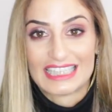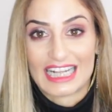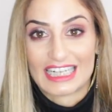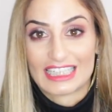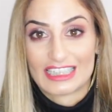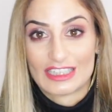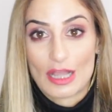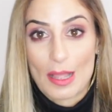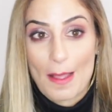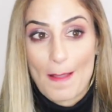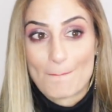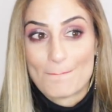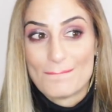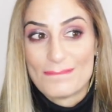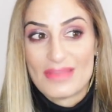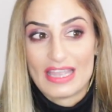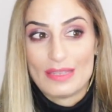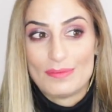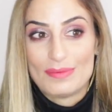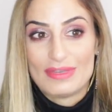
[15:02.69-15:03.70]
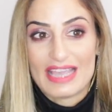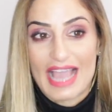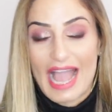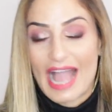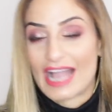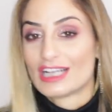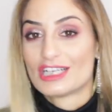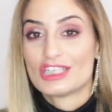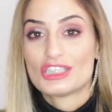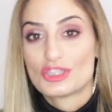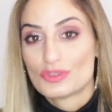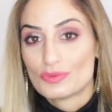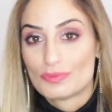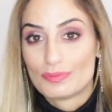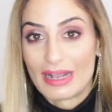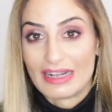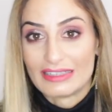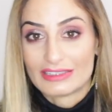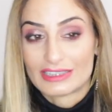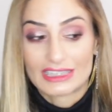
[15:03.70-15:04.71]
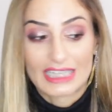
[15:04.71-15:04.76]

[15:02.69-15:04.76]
that maybe I could do better.